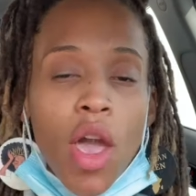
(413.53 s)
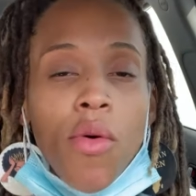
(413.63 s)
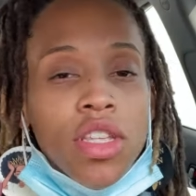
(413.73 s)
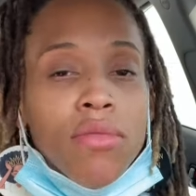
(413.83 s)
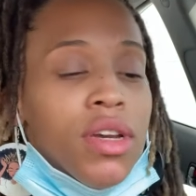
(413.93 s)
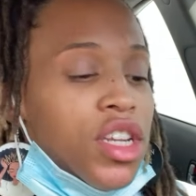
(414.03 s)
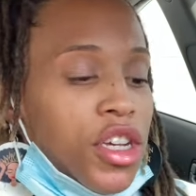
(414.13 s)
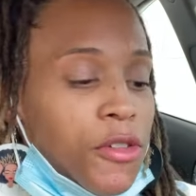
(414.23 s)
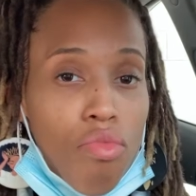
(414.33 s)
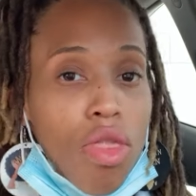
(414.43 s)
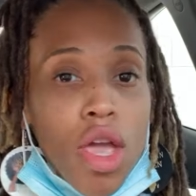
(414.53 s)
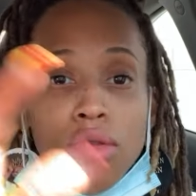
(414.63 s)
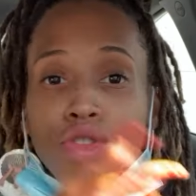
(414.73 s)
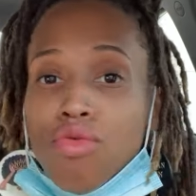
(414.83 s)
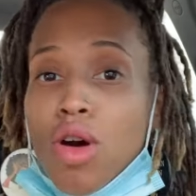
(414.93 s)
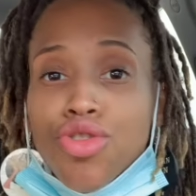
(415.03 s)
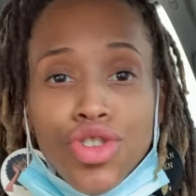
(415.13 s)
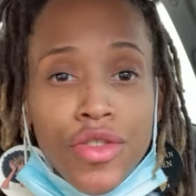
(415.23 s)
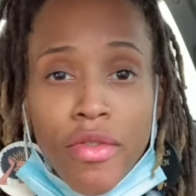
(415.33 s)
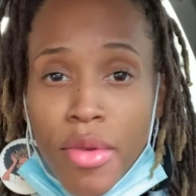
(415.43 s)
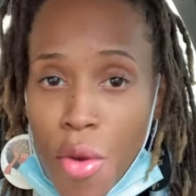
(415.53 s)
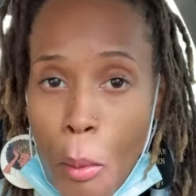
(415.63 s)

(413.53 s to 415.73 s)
wasn't a big deal. It was a road trip for me.